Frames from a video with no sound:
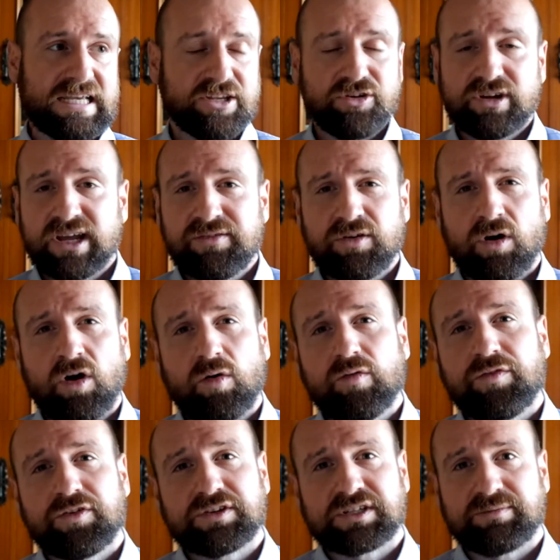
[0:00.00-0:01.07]
you can have your whole
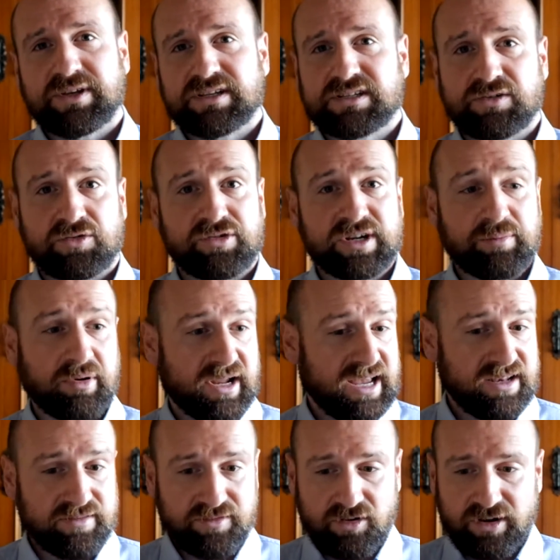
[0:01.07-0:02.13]
first semester already
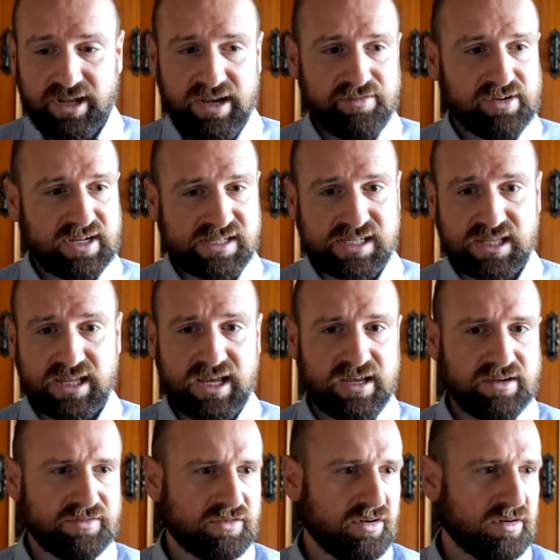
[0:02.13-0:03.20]
planned. You've got every lesson there.
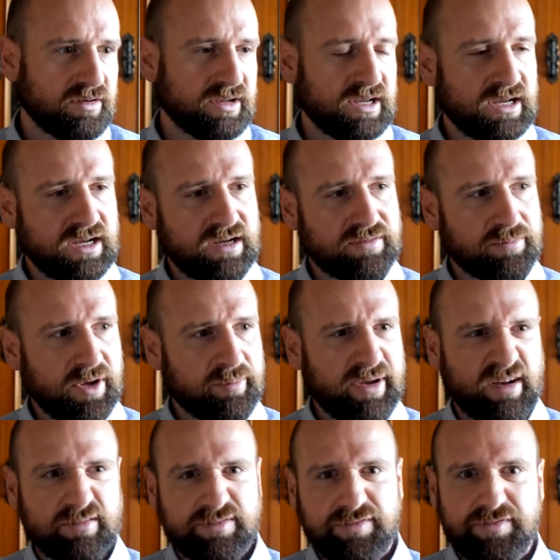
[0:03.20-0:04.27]
You've got
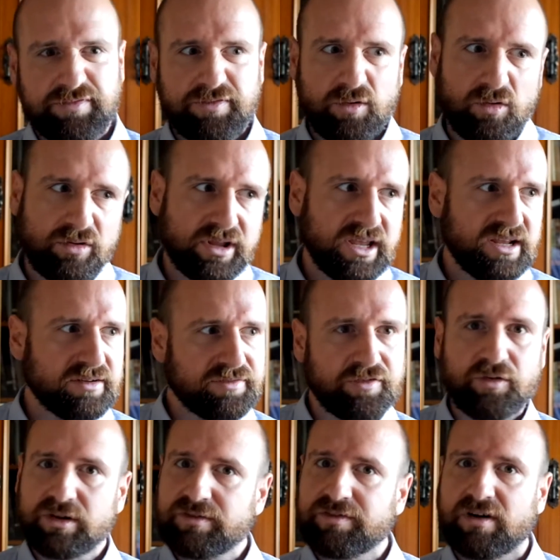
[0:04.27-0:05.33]
about 40 to
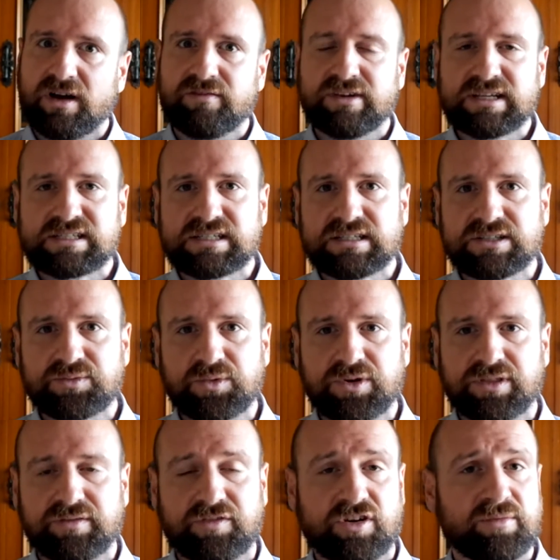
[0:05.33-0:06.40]
45 lessons
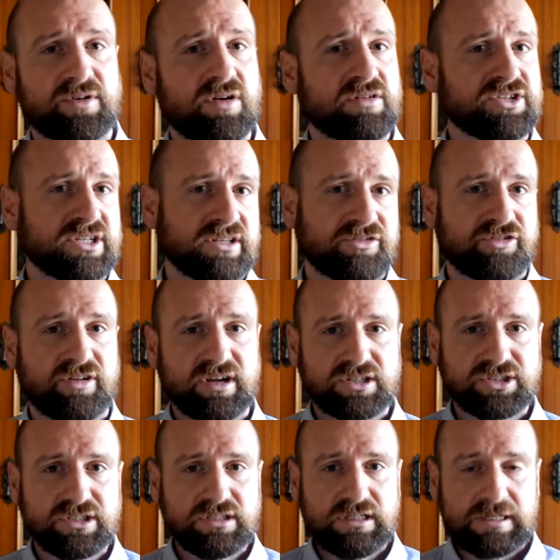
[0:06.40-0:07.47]
worth of criminology in the
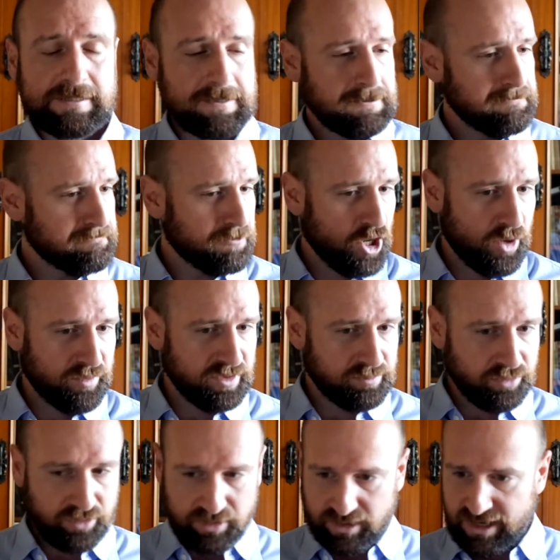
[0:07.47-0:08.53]
introduction. Open the
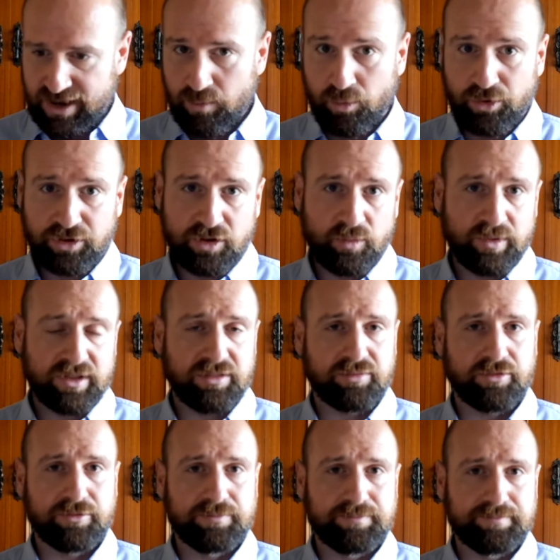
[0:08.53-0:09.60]
book and work your way
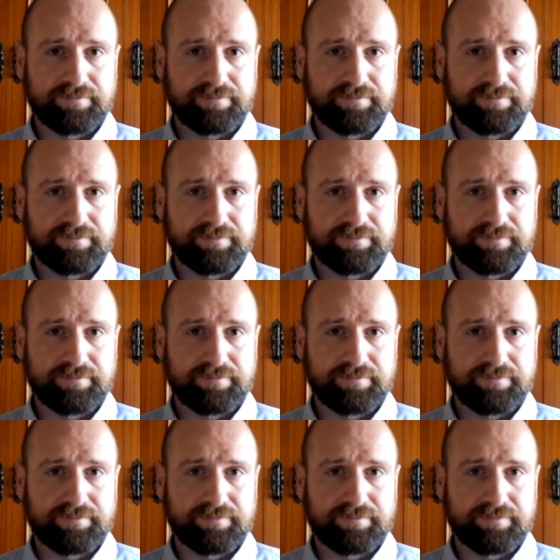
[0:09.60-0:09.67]
through.